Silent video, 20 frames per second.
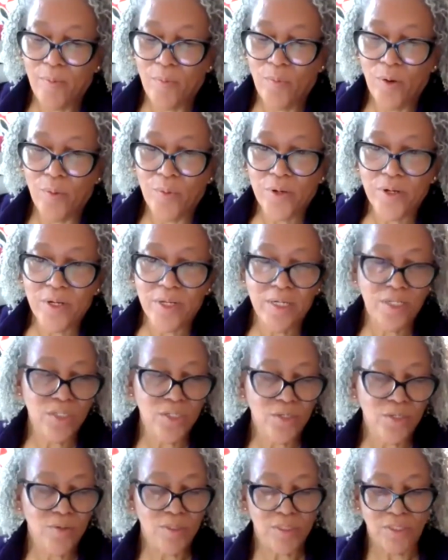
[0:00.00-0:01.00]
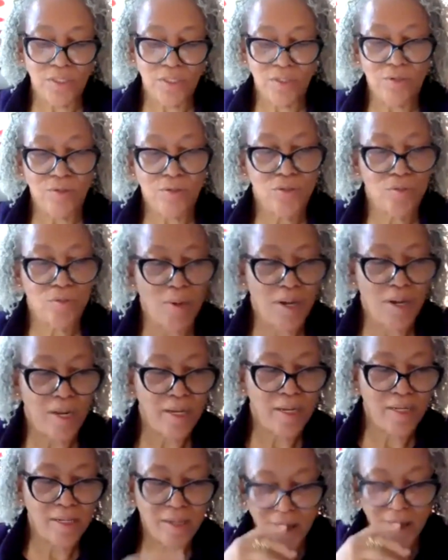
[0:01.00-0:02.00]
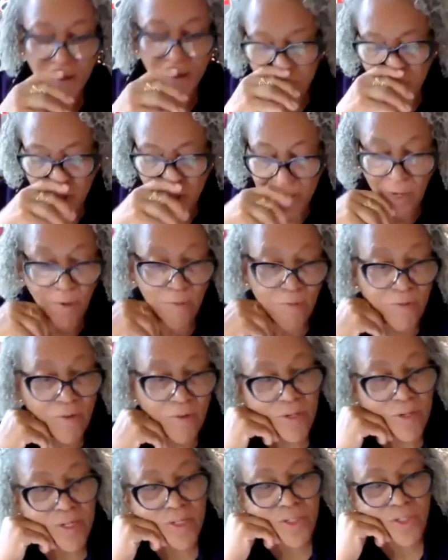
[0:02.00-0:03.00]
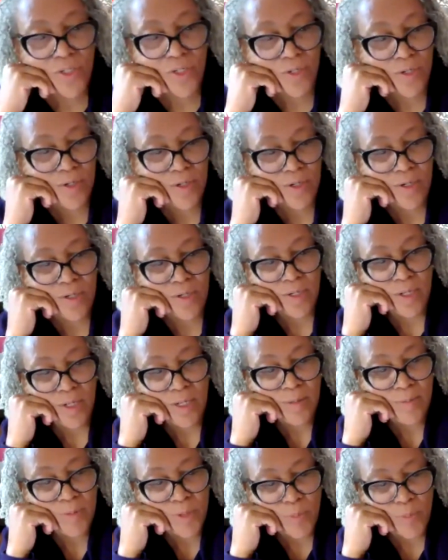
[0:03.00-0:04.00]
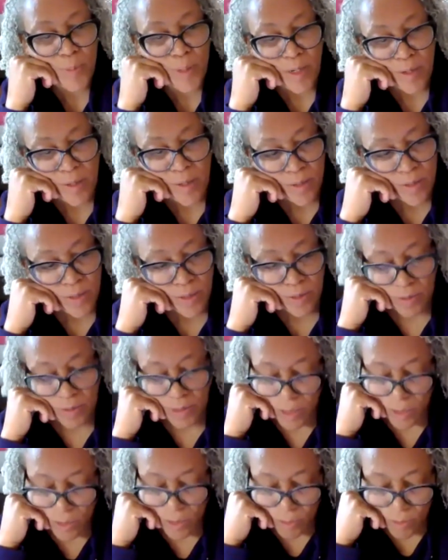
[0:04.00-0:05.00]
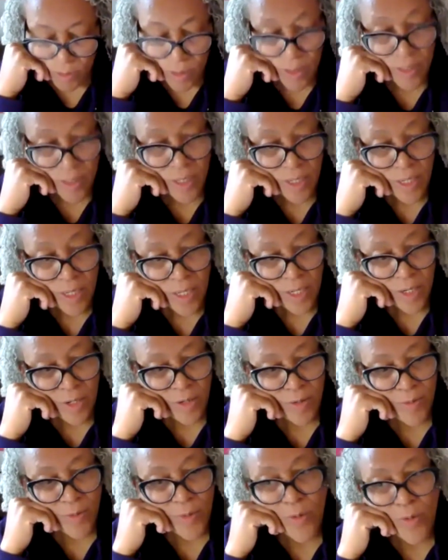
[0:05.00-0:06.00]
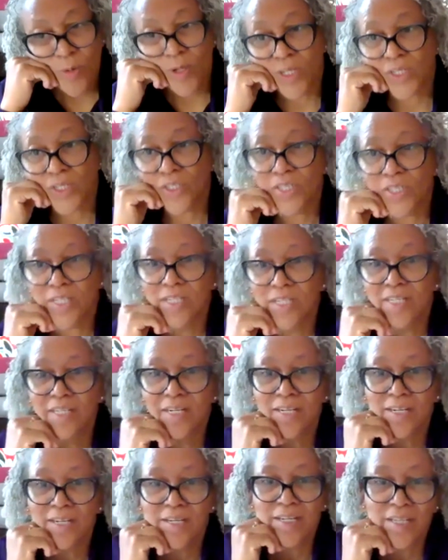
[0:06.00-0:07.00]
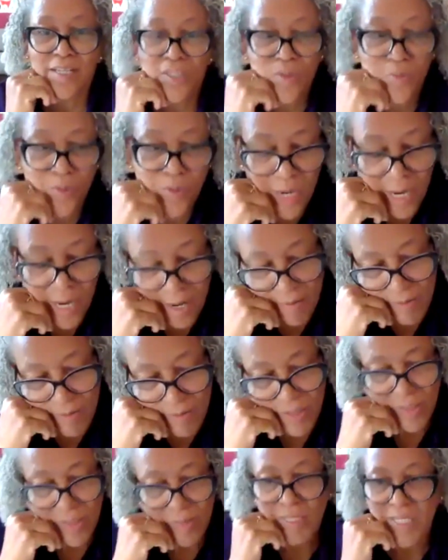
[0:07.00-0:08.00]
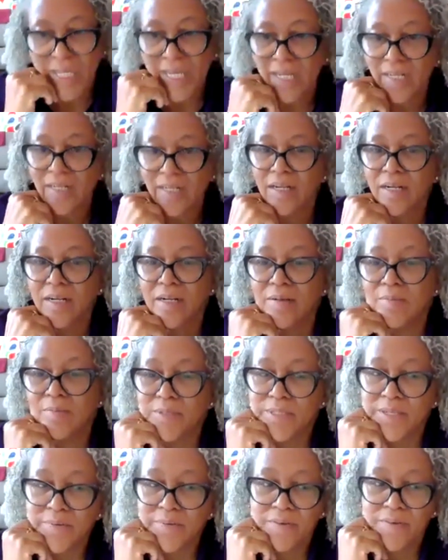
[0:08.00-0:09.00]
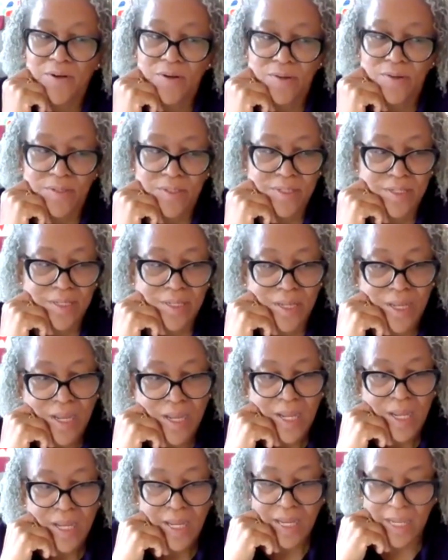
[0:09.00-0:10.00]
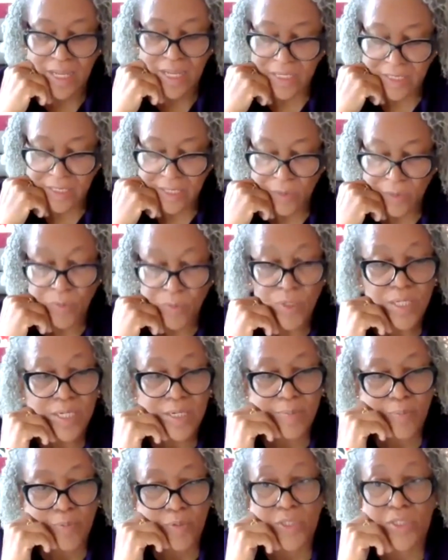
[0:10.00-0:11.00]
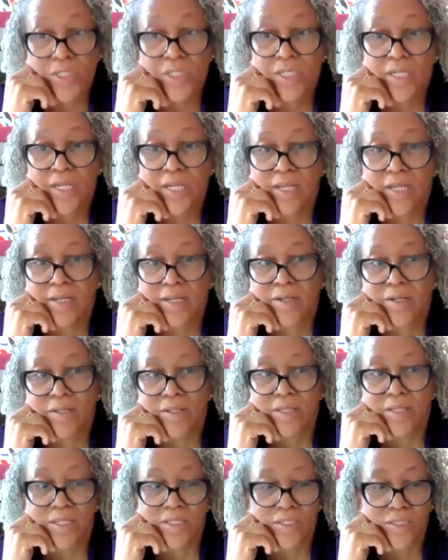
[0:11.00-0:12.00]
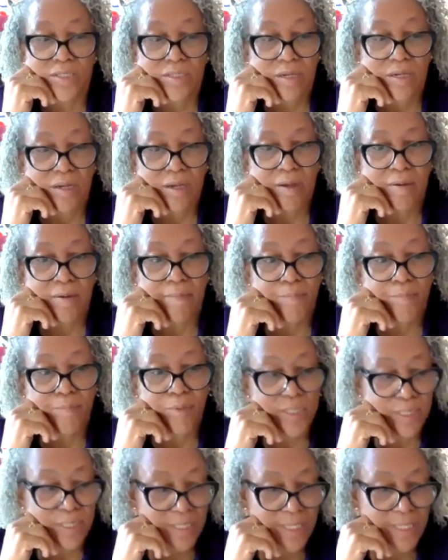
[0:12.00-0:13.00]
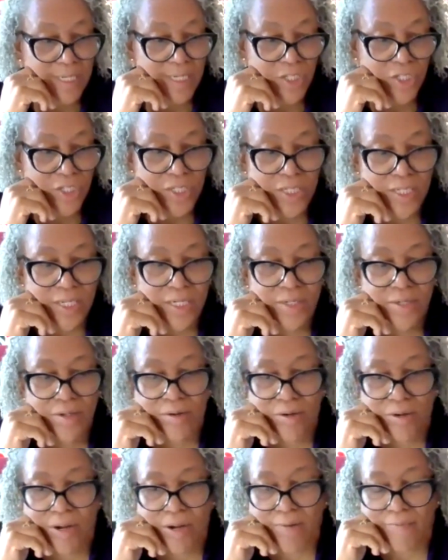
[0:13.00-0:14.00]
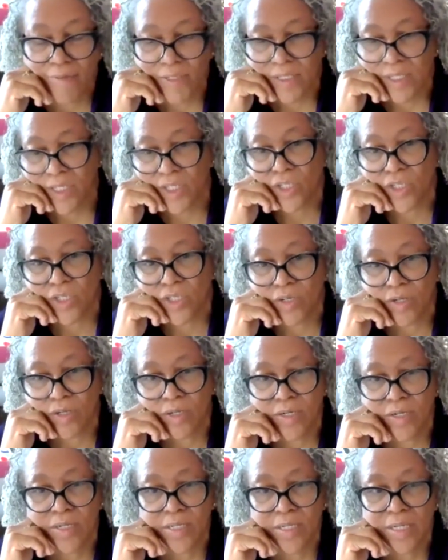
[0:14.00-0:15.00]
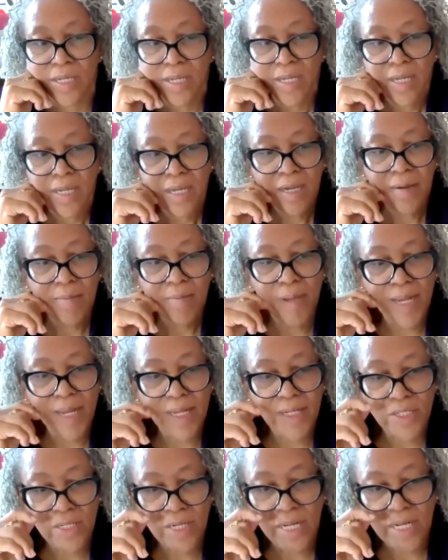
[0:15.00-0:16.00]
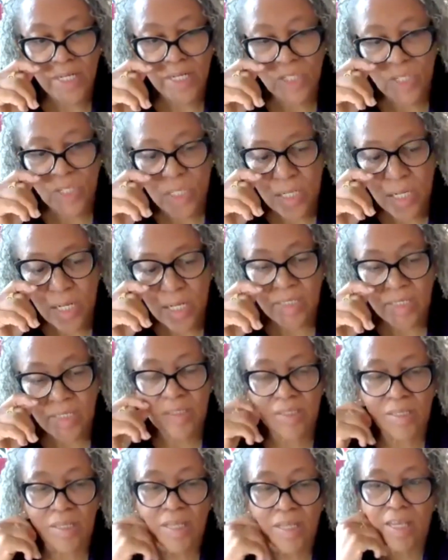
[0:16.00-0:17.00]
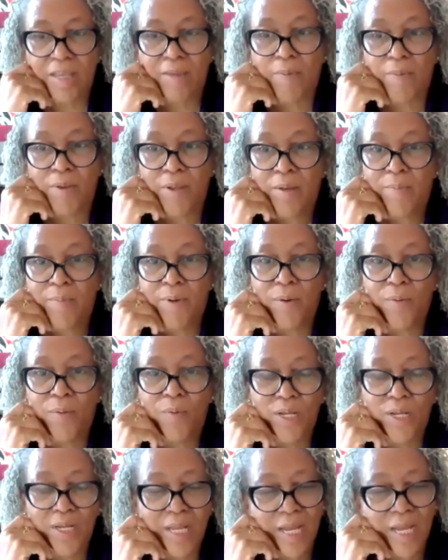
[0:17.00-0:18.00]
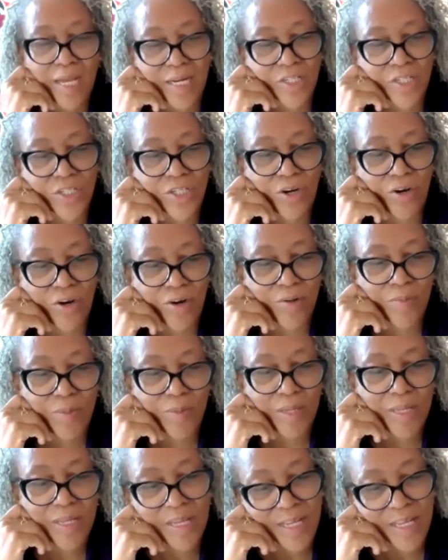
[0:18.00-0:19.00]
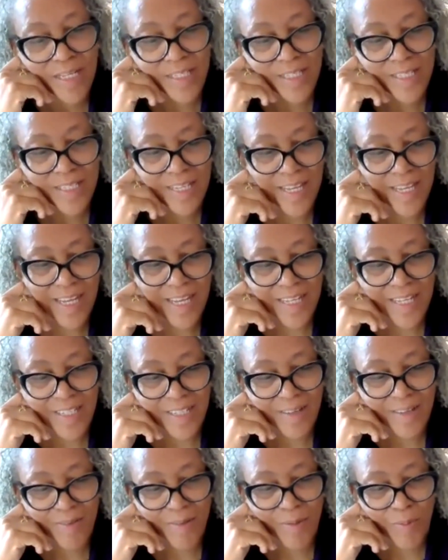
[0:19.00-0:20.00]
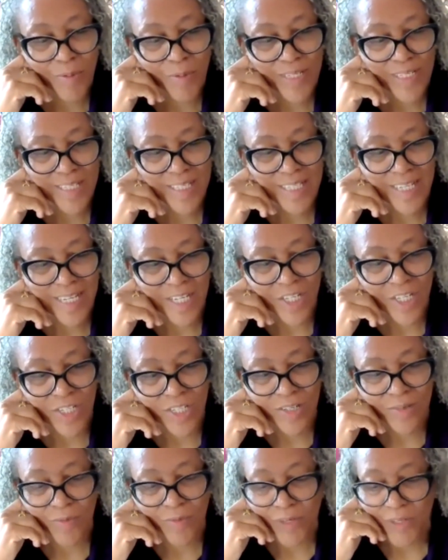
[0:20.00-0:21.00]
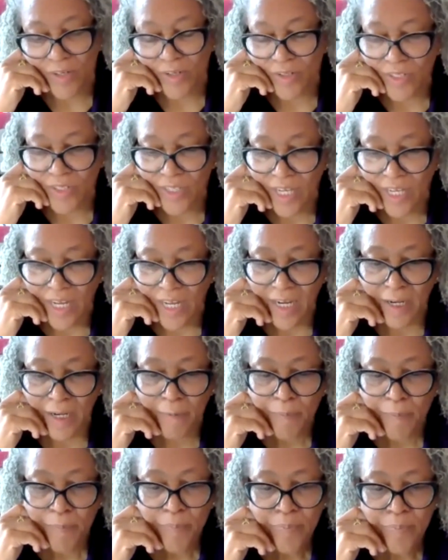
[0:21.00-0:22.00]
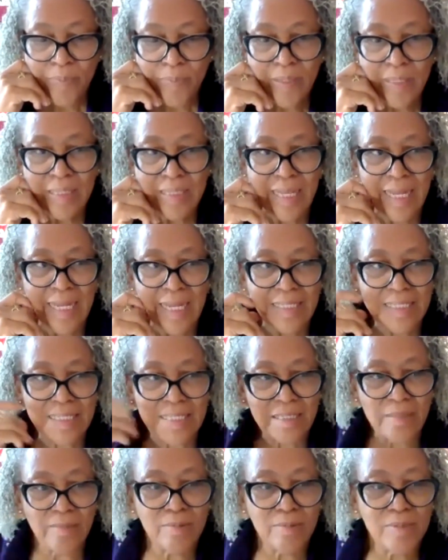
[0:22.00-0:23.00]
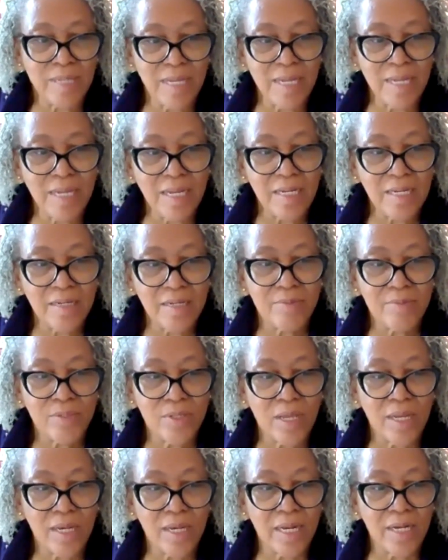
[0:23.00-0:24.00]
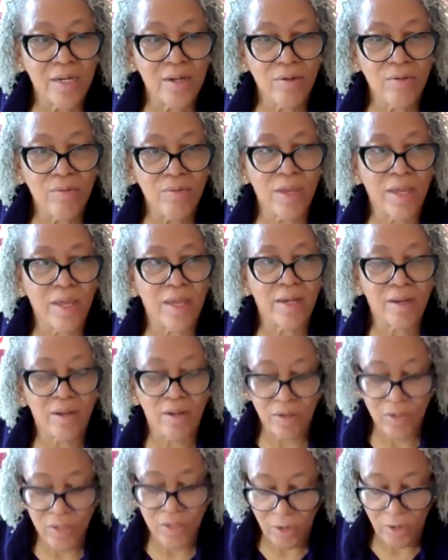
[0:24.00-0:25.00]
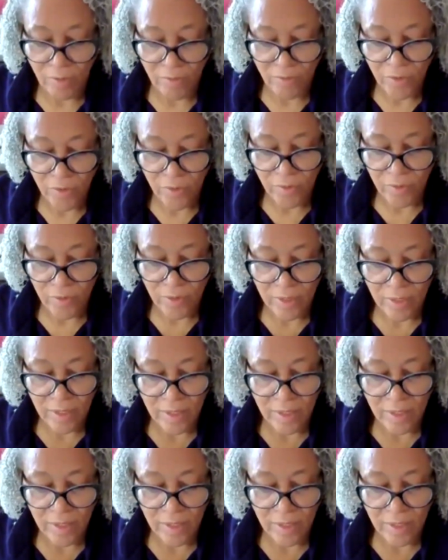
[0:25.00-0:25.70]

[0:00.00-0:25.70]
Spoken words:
what we're going to do is use my cell phone as your speaker so that you can hear the question, because we're having some tech difficulty. And I really appreciate this presentation and your conversation on imagination and sleep. But what kind of jarred me is the end of the presentation when you're saying that sometimes, and I know that, if you're